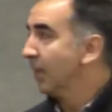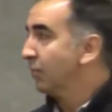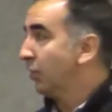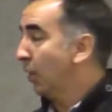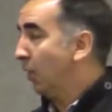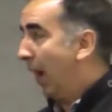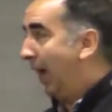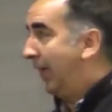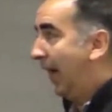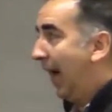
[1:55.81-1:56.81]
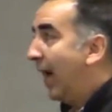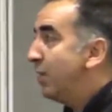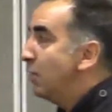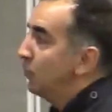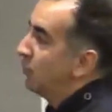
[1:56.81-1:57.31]
So I
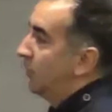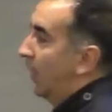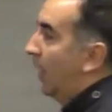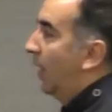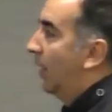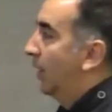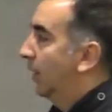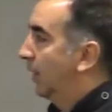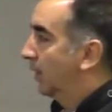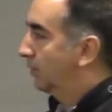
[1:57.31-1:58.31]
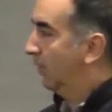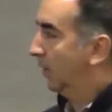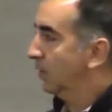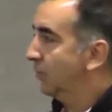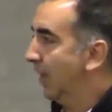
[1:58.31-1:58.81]
used a
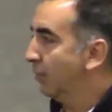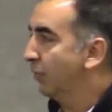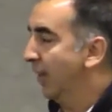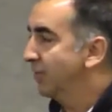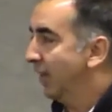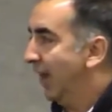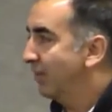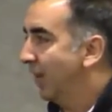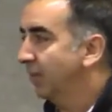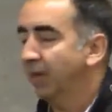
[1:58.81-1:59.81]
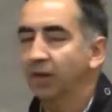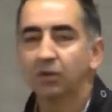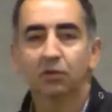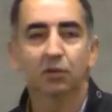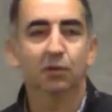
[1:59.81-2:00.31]
good set of friends that I have out
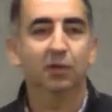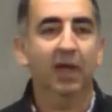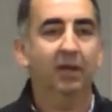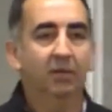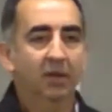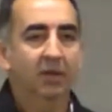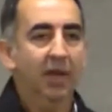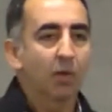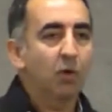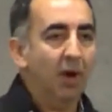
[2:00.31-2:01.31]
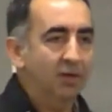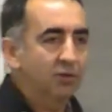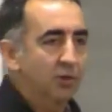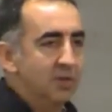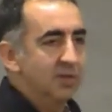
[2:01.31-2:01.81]
there to help
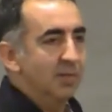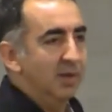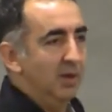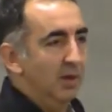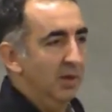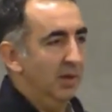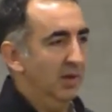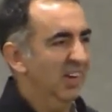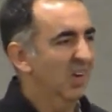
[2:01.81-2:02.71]
crowdsource the material here.